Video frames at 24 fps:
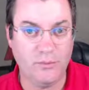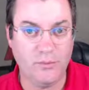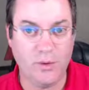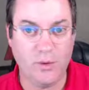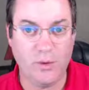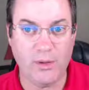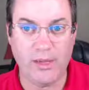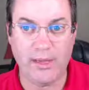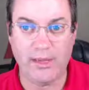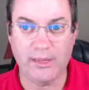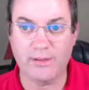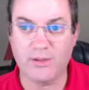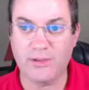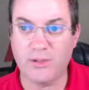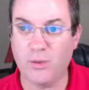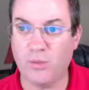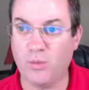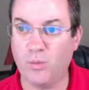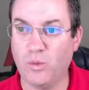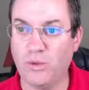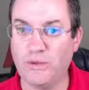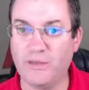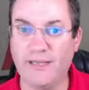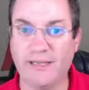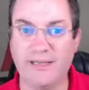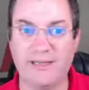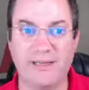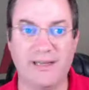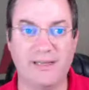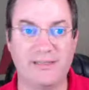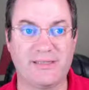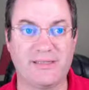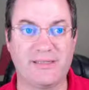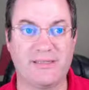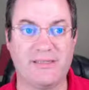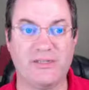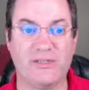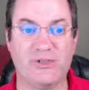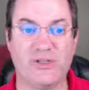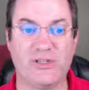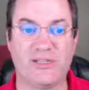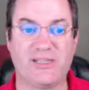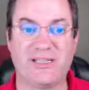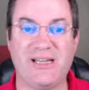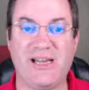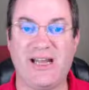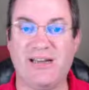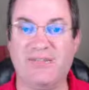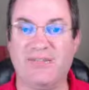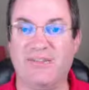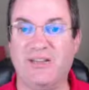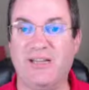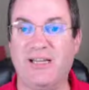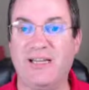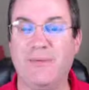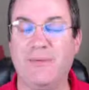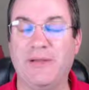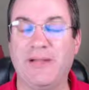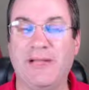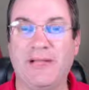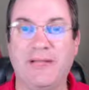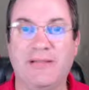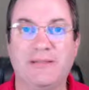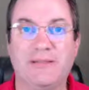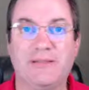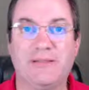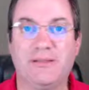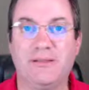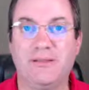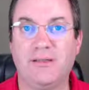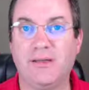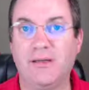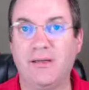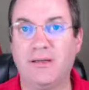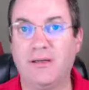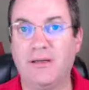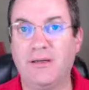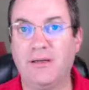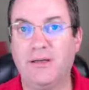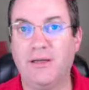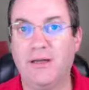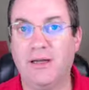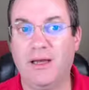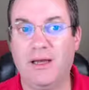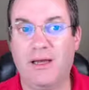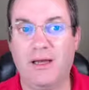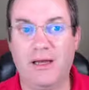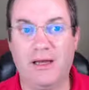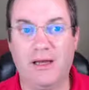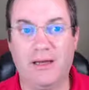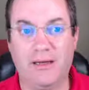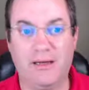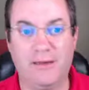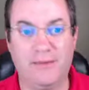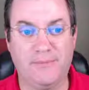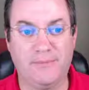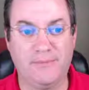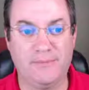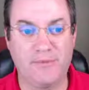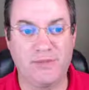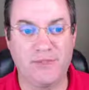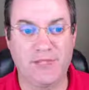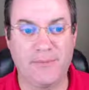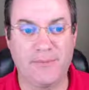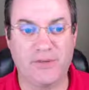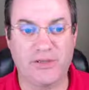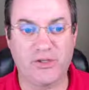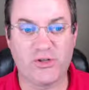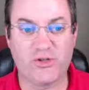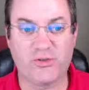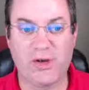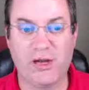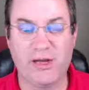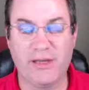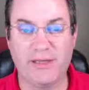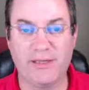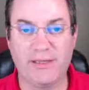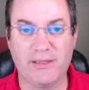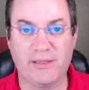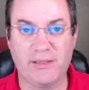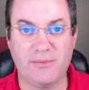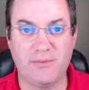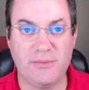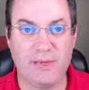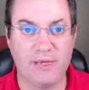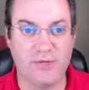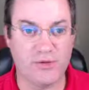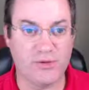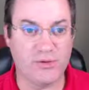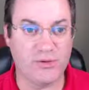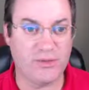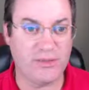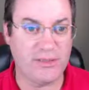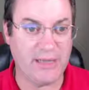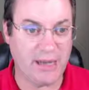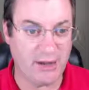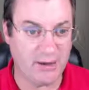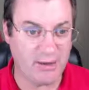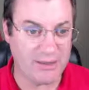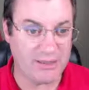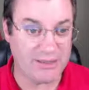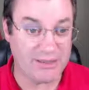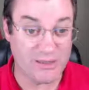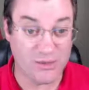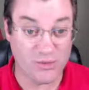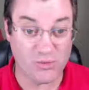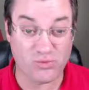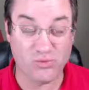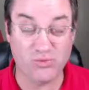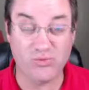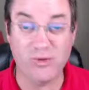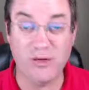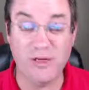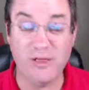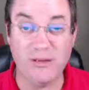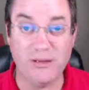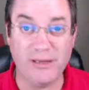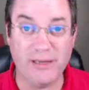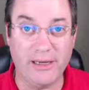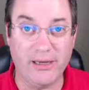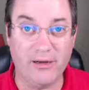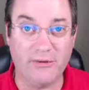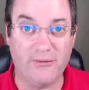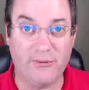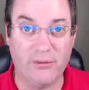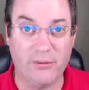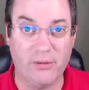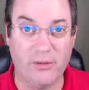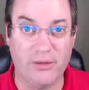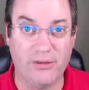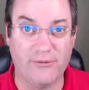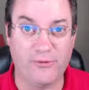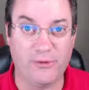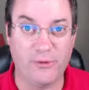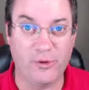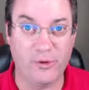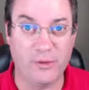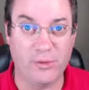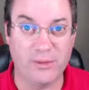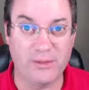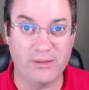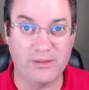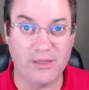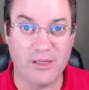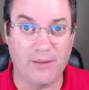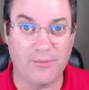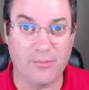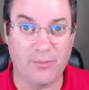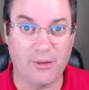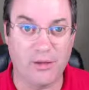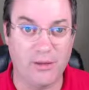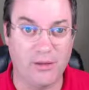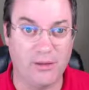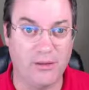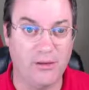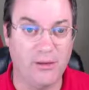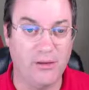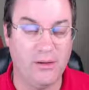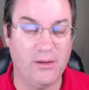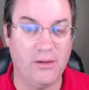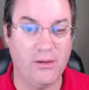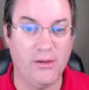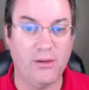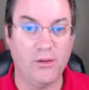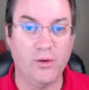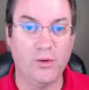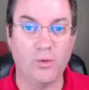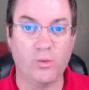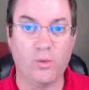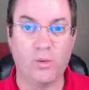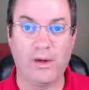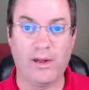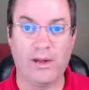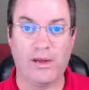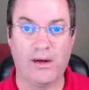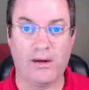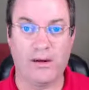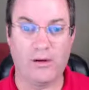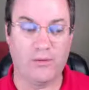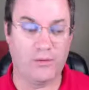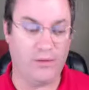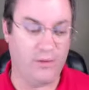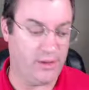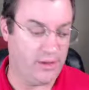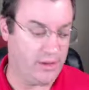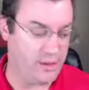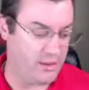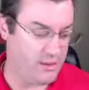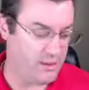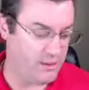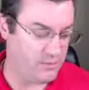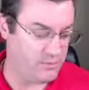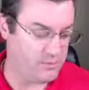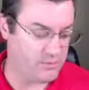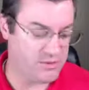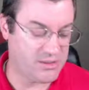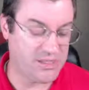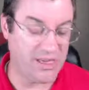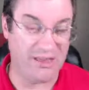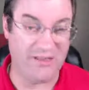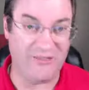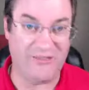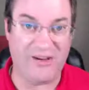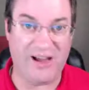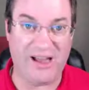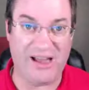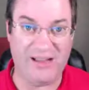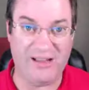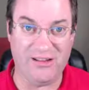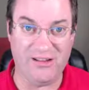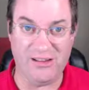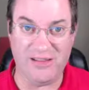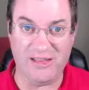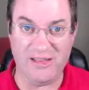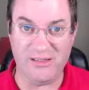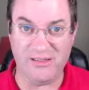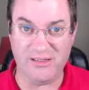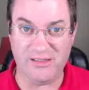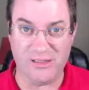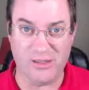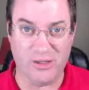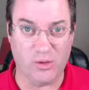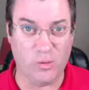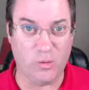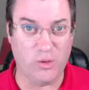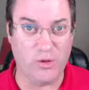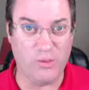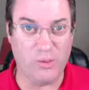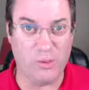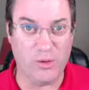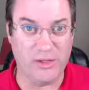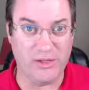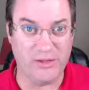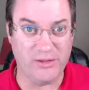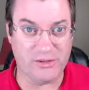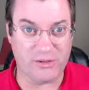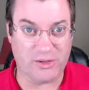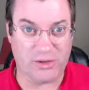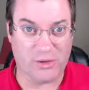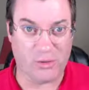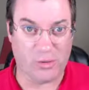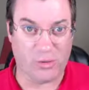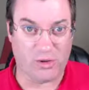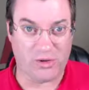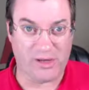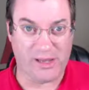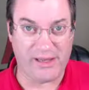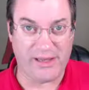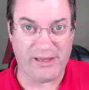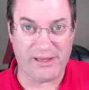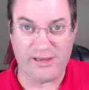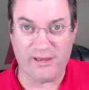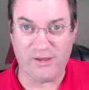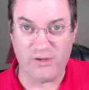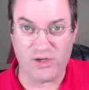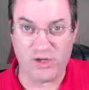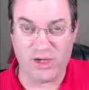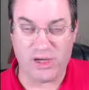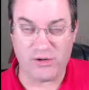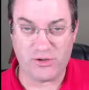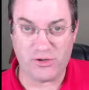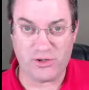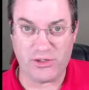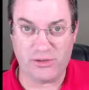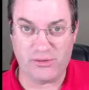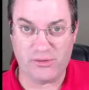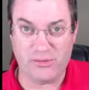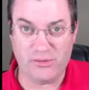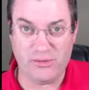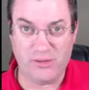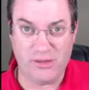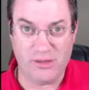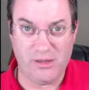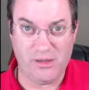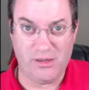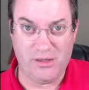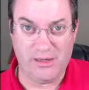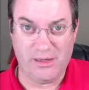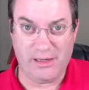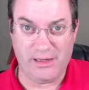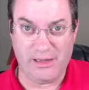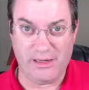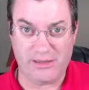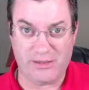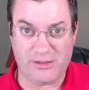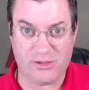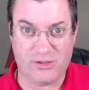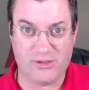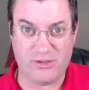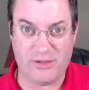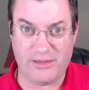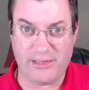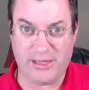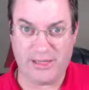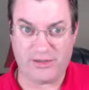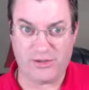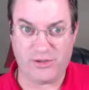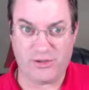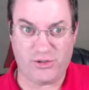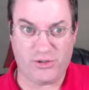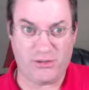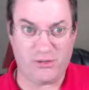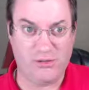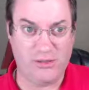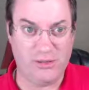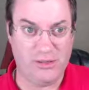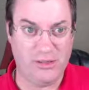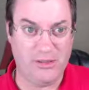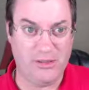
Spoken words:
Okay, so what that does is it just kind of eliminates some extraneous measures. Now, this is really helpful if you're doing something where say the violins and the woodwinds are working in conjunction in a certain texture.